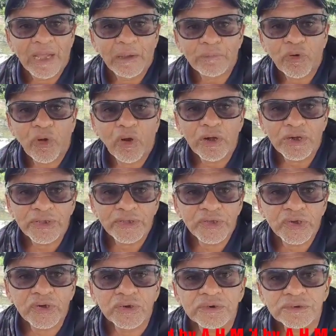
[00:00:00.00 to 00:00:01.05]
I'm calling
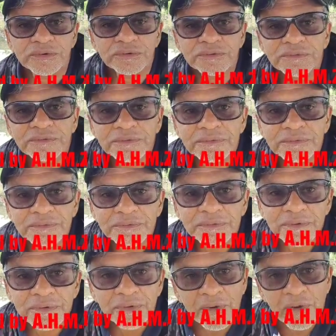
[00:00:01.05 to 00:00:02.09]
you
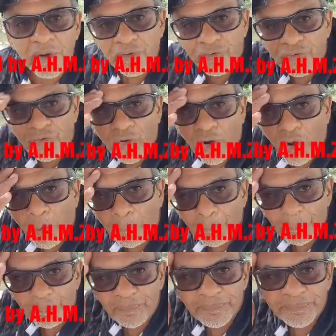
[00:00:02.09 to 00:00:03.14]
from